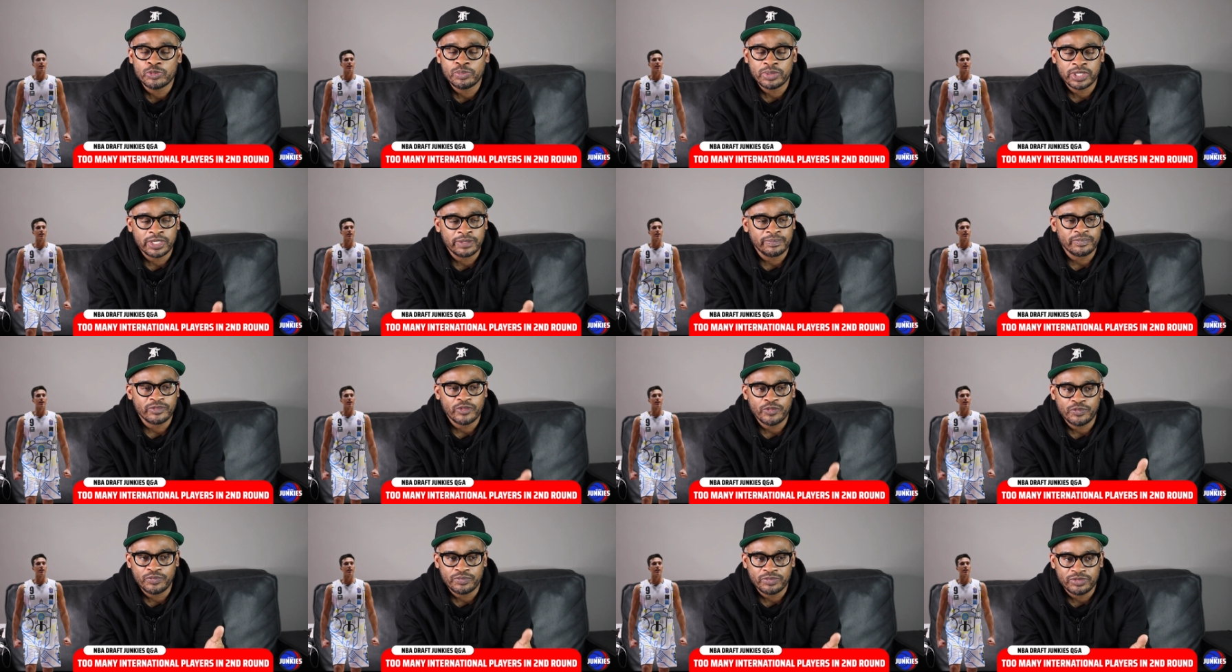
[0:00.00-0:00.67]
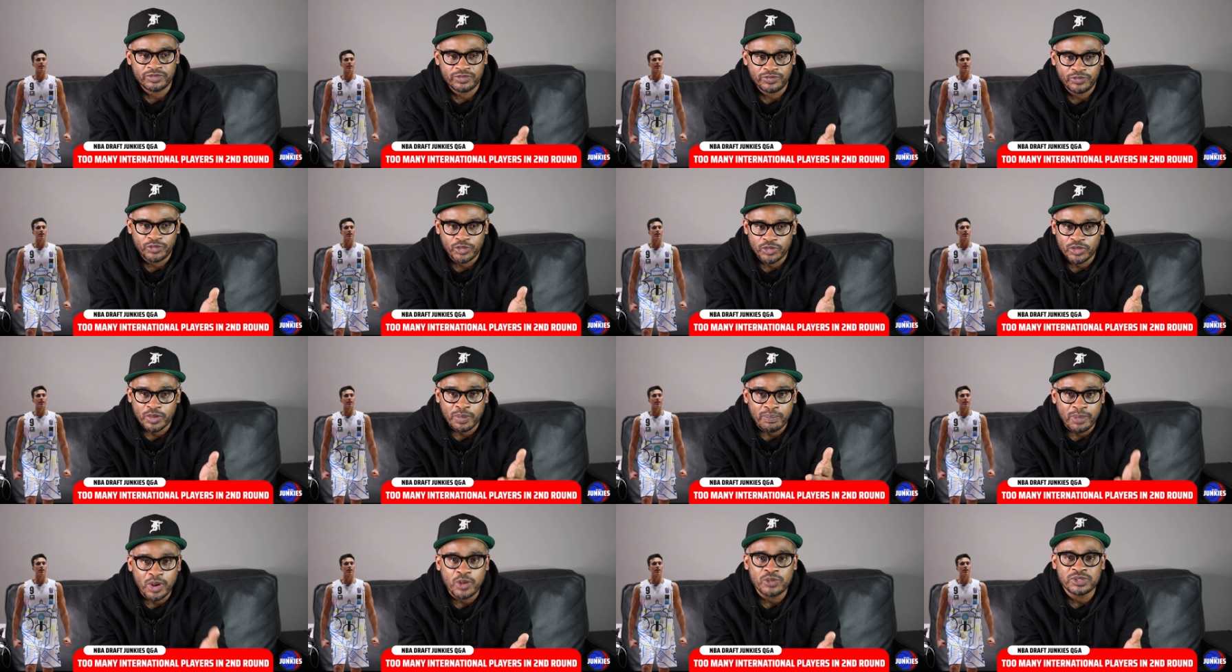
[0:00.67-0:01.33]
But for
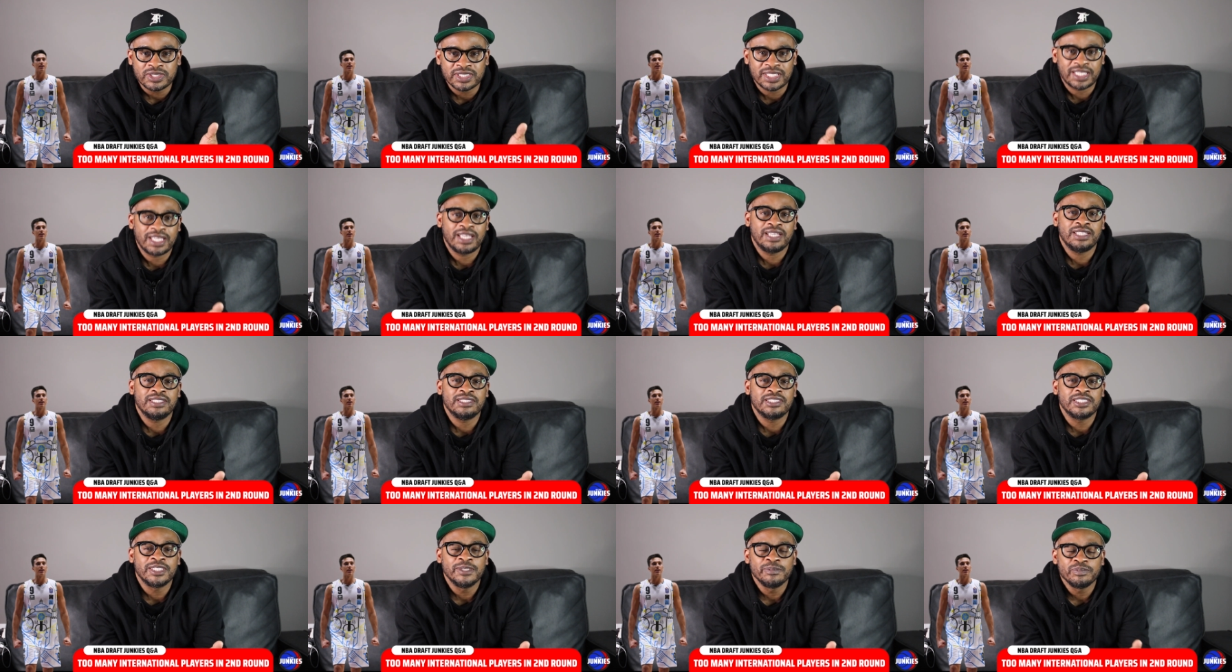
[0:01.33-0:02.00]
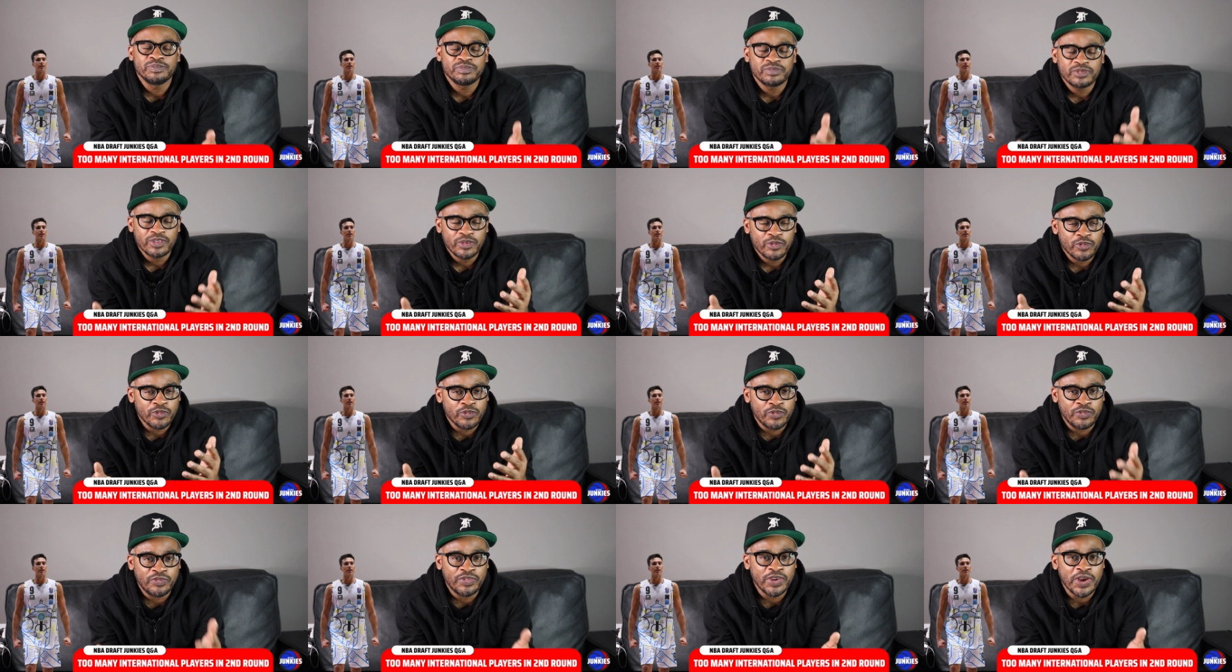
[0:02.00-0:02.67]
the most case,
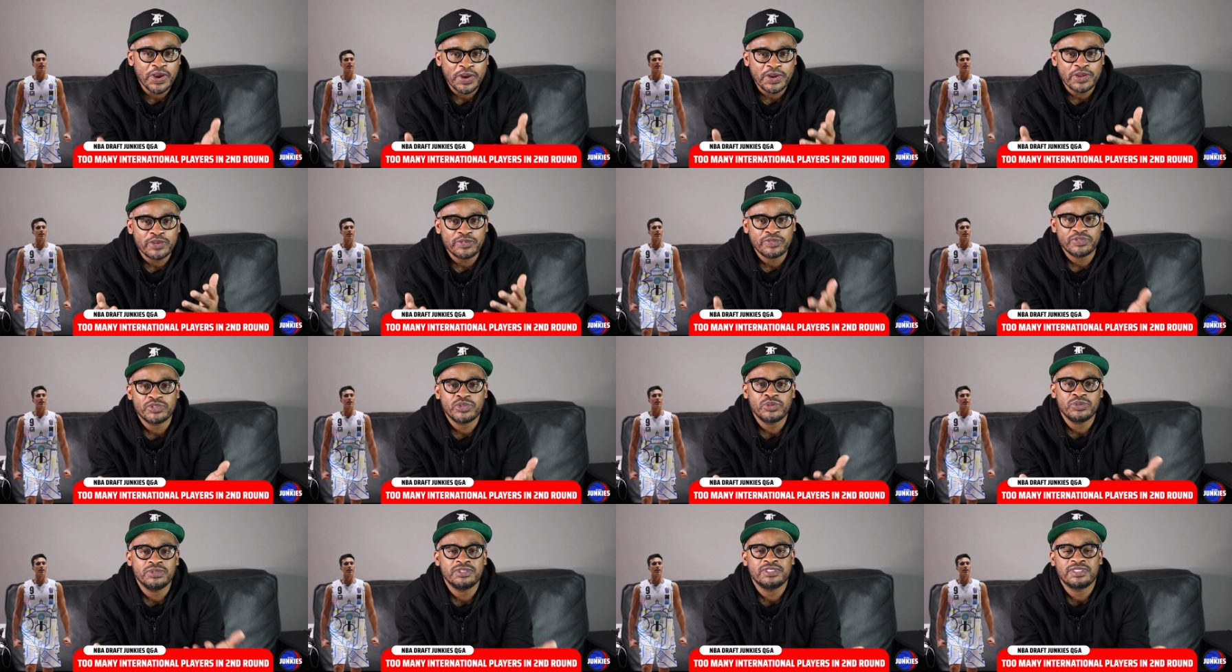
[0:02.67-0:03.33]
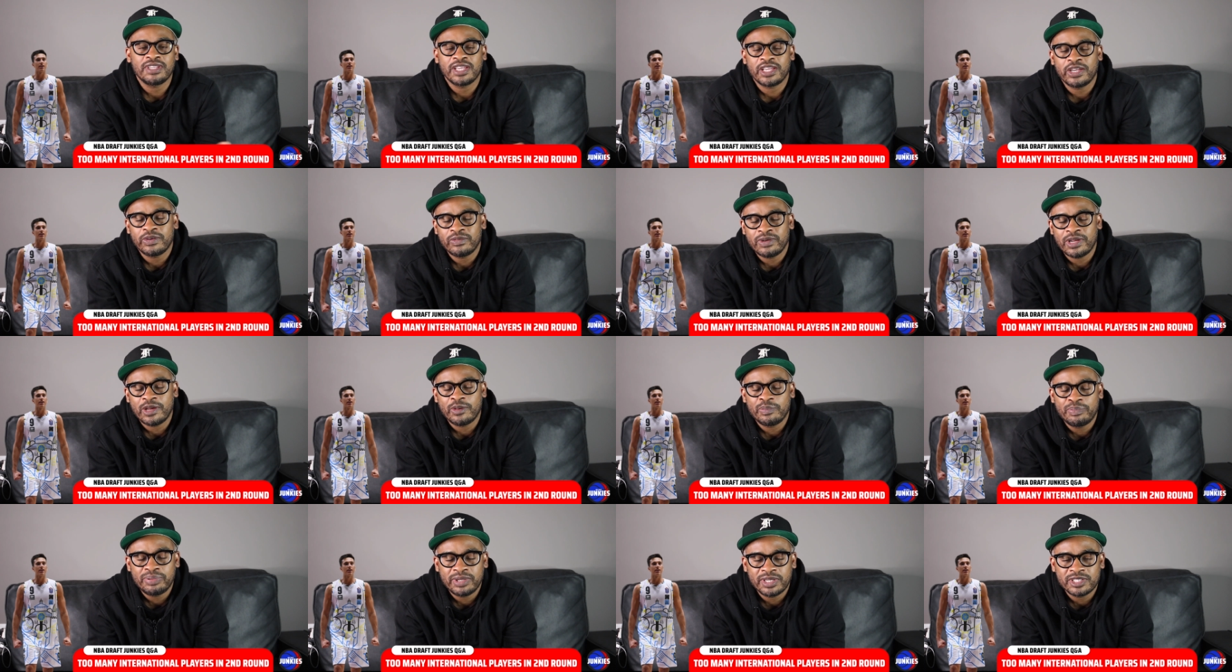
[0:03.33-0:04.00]
very few second
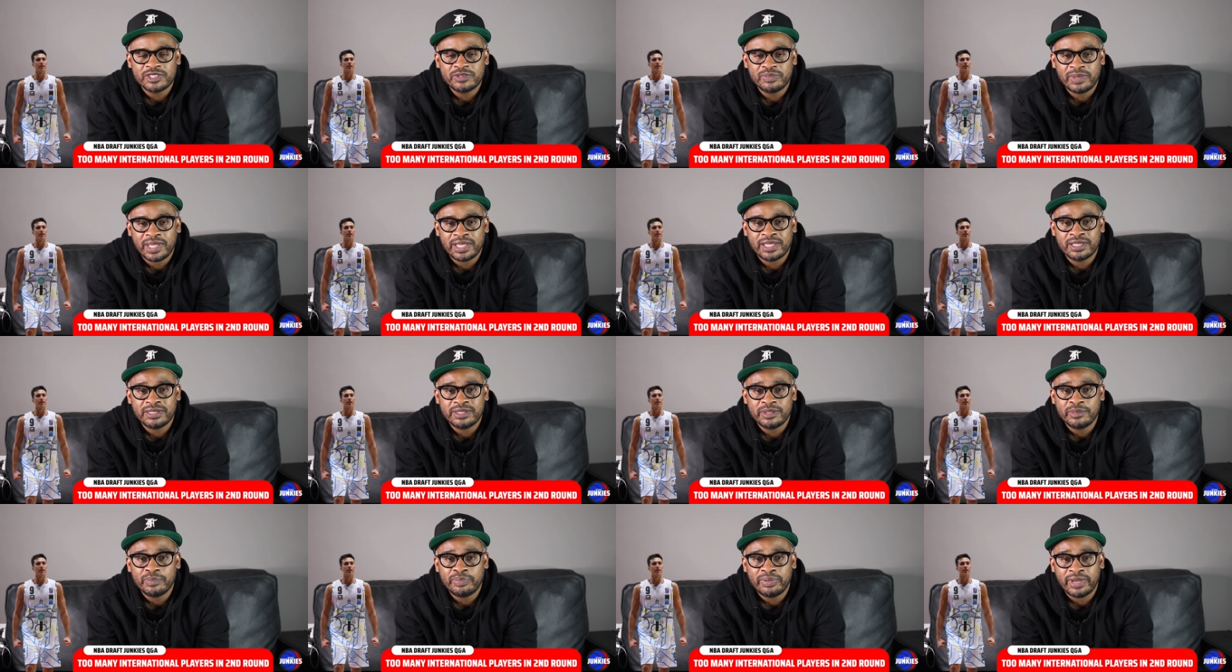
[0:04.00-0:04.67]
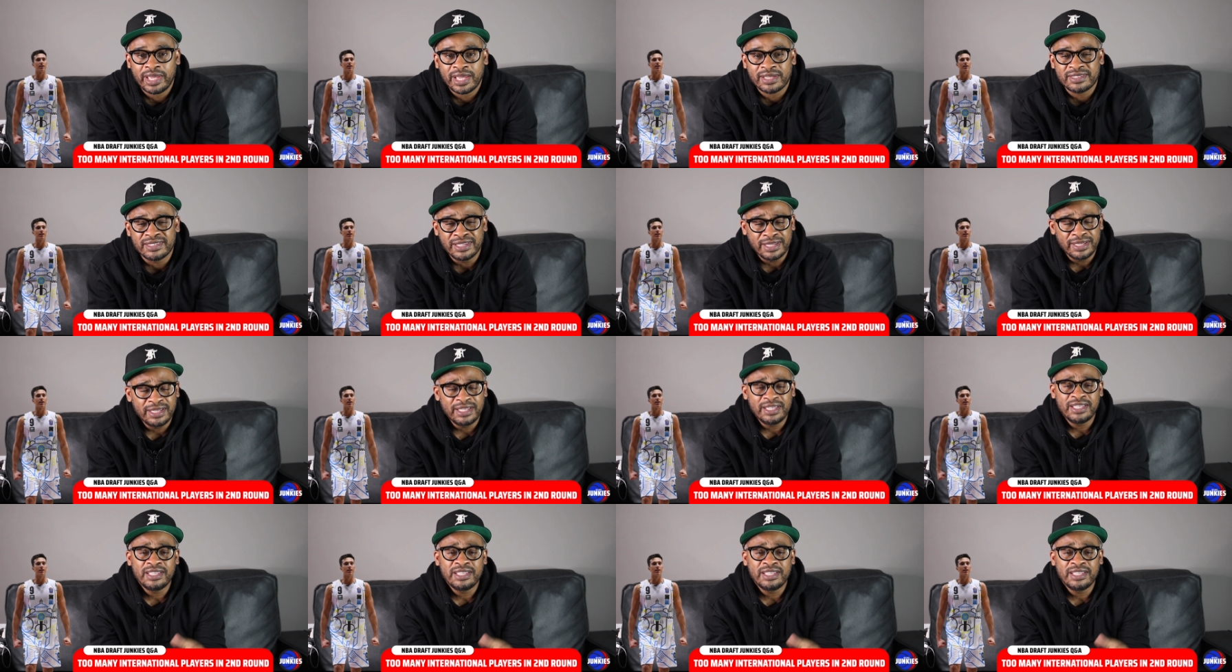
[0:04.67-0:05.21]
round picks make an impact.